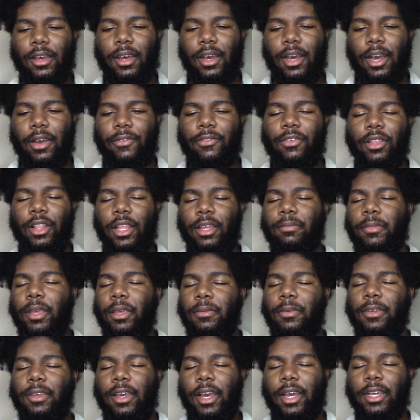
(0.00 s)
I feel like
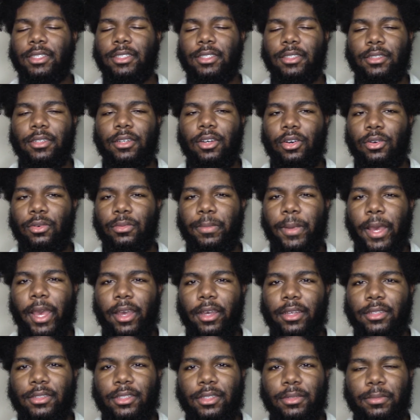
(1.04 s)
maybe I should go
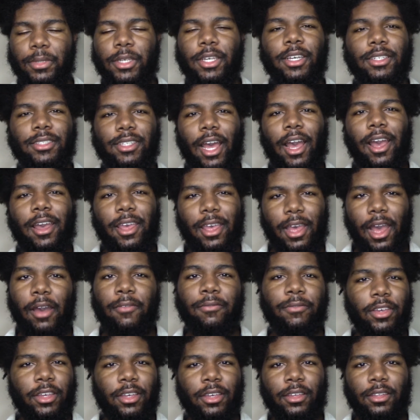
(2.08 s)
back to, because I'm
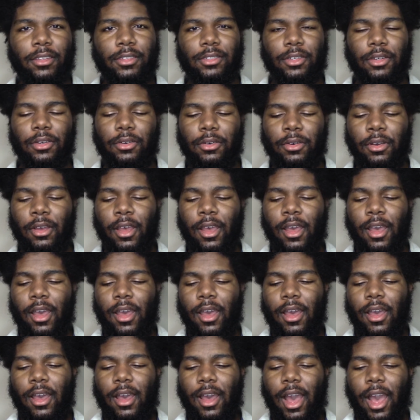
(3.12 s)
vegan, so
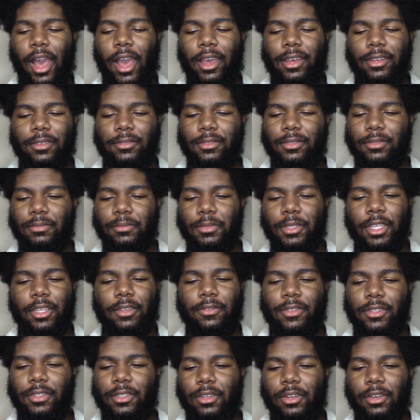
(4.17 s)
I believe
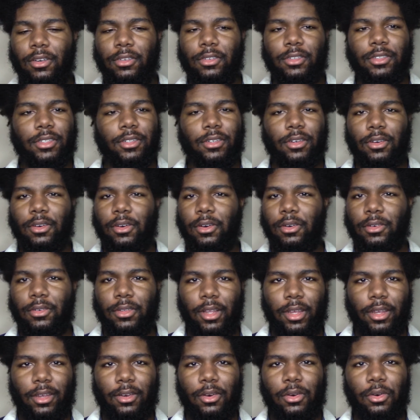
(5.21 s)
in using
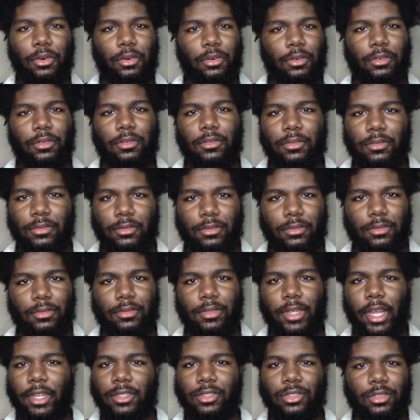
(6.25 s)
whole
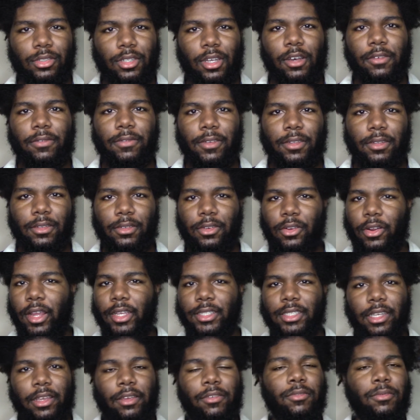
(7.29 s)
natural stuff and organic
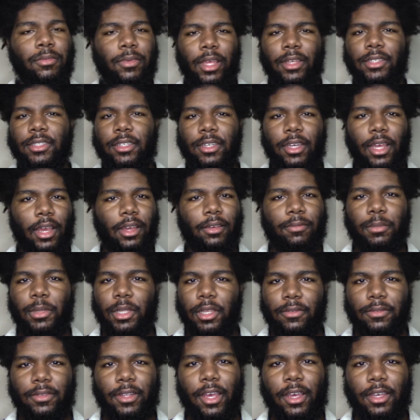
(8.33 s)
stuff. Even as a kid, I
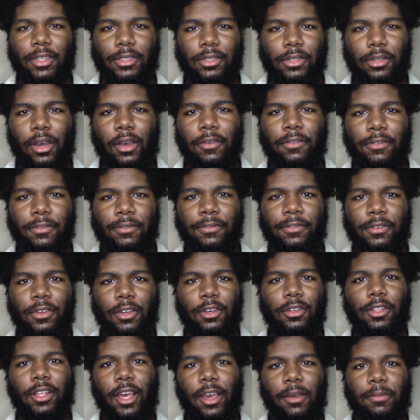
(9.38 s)
believe in that. So I
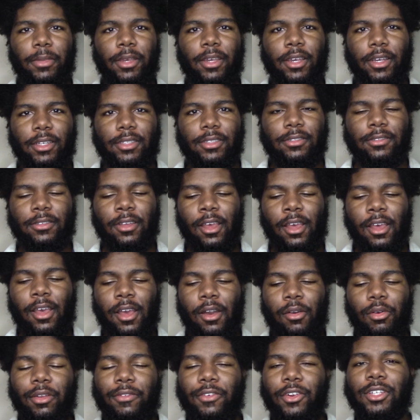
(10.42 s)
feel that because
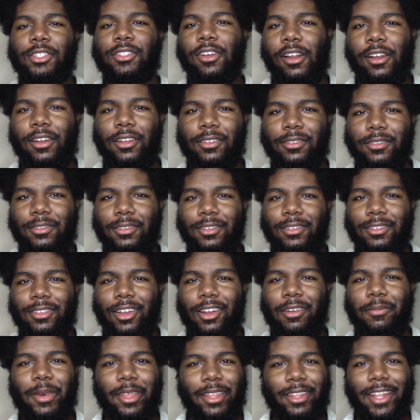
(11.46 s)
when I first started
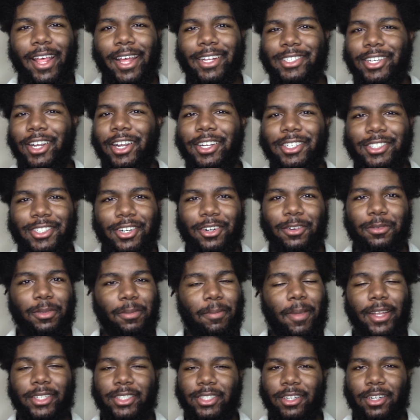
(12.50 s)
learning about the natural
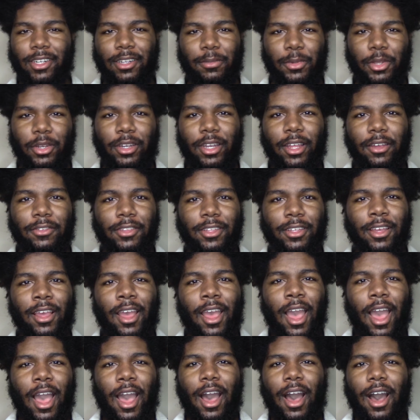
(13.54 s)
hair community and everything,
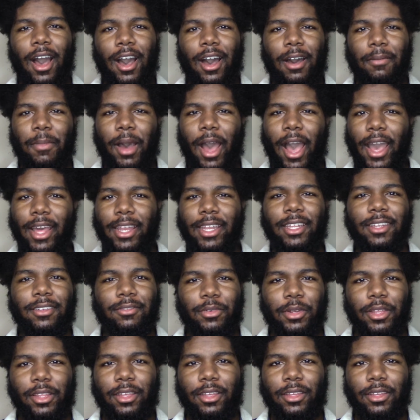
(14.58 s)
I didn't
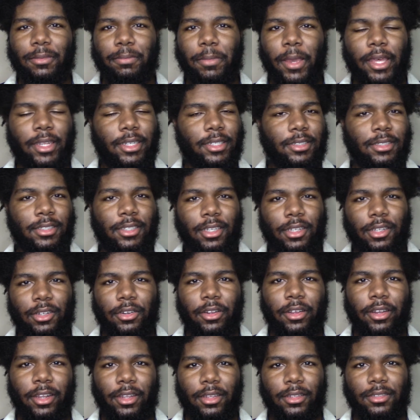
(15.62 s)
really pay attention to the
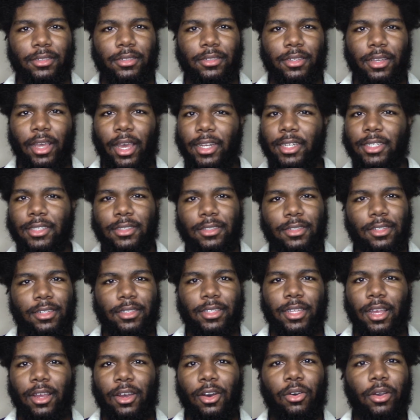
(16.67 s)
ingredients. I just
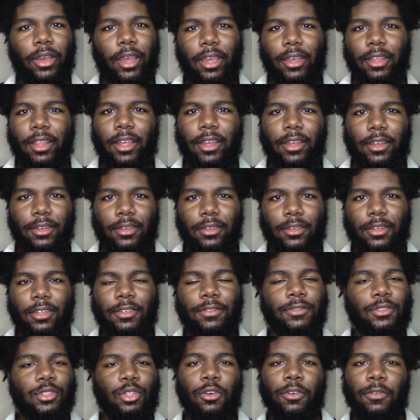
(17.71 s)
looked at, okay, like,
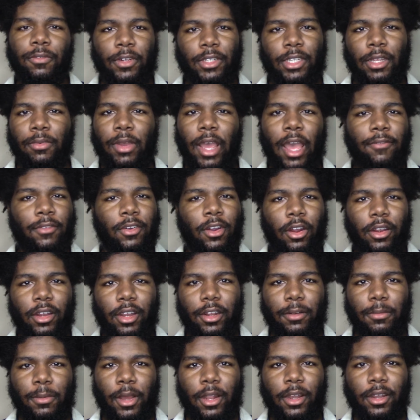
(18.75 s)
so for example, I have garden
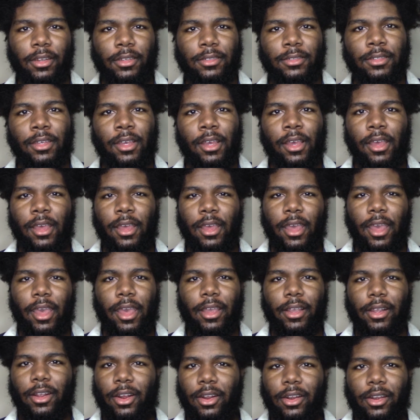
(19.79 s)
hair products,
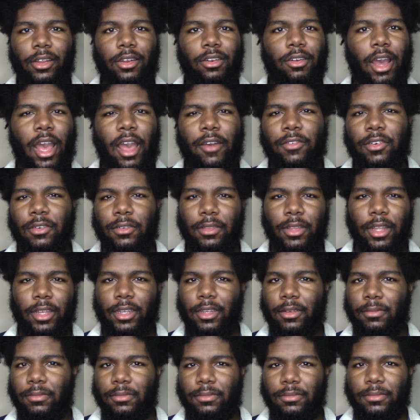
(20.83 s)
And gardening, you know, I have
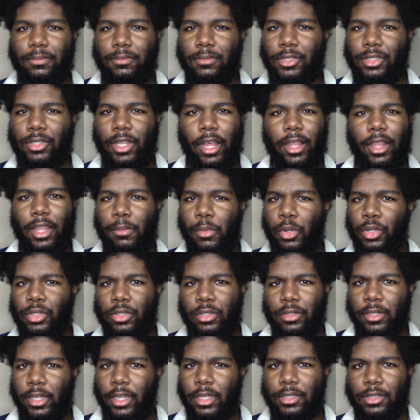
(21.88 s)
a slightly
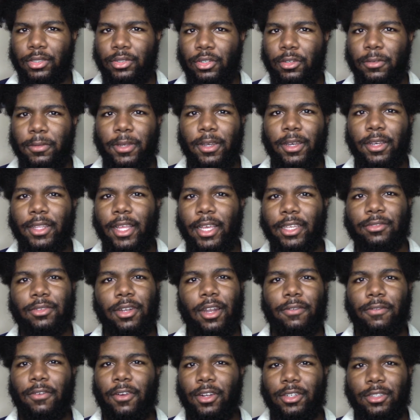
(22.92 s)
emotional connection to it because that's when
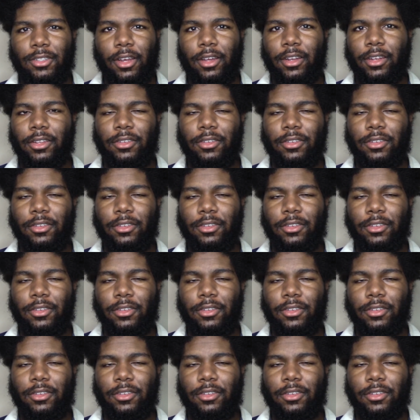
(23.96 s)
I first started